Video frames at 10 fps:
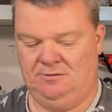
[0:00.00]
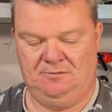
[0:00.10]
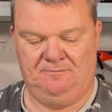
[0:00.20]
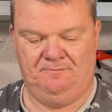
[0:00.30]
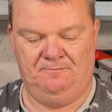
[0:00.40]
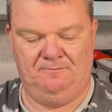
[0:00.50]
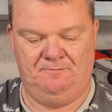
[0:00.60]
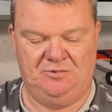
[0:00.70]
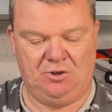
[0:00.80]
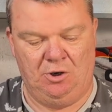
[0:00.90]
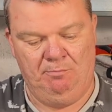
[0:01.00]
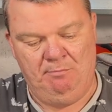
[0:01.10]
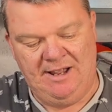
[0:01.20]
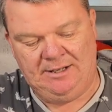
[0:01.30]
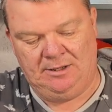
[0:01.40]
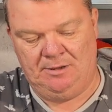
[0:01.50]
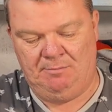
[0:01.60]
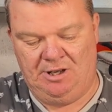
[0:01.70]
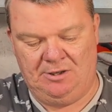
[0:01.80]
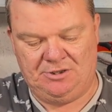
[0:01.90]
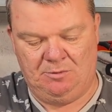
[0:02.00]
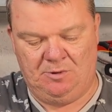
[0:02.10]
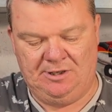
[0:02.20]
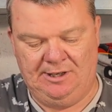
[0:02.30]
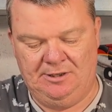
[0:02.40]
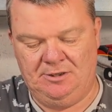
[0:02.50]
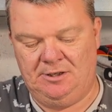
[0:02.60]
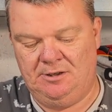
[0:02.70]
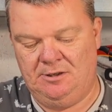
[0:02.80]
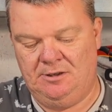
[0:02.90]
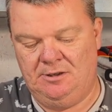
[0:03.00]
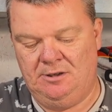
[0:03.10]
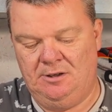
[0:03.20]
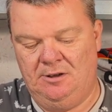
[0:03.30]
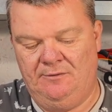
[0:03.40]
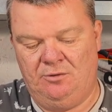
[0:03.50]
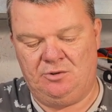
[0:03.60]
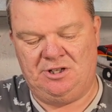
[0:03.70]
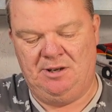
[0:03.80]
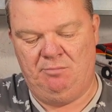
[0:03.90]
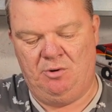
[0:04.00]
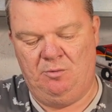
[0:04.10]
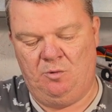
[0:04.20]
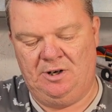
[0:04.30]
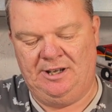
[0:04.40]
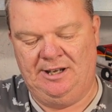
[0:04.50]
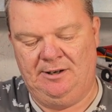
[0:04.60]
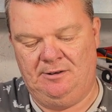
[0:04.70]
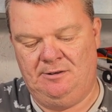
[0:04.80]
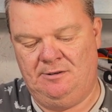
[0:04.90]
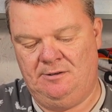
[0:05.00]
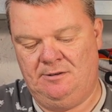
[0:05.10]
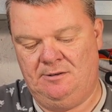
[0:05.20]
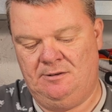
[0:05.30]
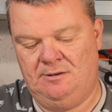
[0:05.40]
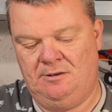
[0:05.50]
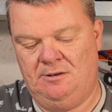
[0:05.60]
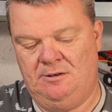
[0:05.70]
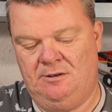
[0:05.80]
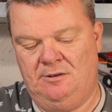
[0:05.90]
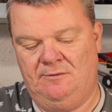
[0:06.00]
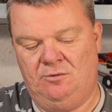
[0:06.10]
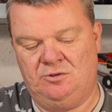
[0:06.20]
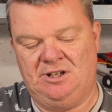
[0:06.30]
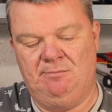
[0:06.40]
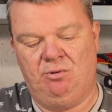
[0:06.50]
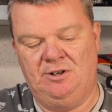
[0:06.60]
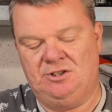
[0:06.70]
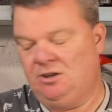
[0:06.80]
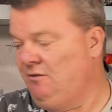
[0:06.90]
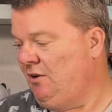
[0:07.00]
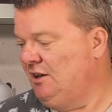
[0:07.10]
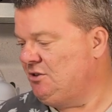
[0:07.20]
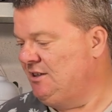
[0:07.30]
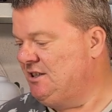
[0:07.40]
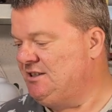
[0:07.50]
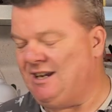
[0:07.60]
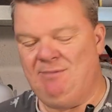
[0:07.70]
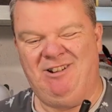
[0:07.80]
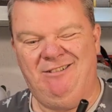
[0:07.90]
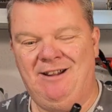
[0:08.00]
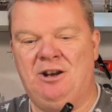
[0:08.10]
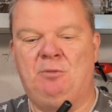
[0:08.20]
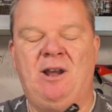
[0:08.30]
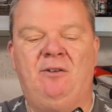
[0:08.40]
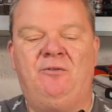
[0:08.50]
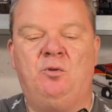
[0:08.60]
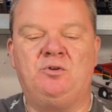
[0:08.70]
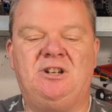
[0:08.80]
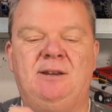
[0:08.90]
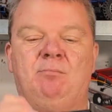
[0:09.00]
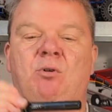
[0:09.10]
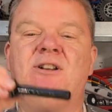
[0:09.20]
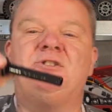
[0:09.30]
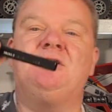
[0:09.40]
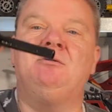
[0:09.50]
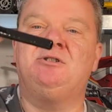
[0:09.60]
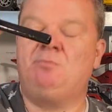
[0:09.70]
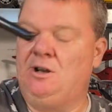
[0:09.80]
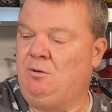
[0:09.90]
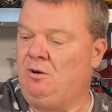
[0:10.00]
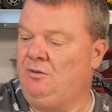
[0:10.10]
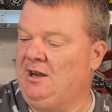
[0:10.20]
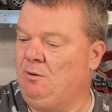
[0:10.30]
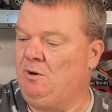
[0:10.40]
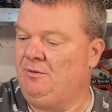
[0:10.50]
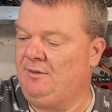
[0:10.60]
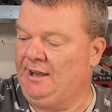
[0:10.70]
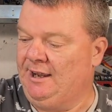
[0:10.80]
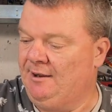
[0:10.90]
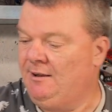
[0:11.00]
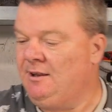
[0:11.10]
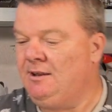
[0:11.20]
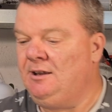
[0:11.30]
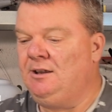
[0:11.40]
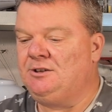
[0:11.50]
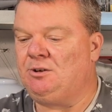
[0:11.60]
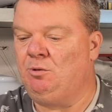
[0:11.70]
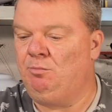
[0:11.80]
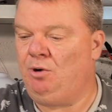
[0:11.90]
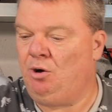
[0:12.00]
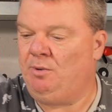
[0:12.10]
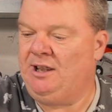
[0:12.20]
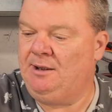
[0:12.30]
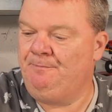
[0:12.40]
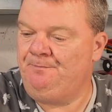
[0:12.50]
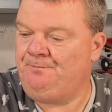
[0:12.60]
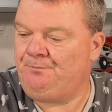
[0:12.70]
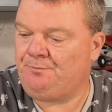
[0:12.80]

it's got a metal part at one end. 14.18, 14.25. So it's a taper around about 14.2 as well on that one there. So we'll pop him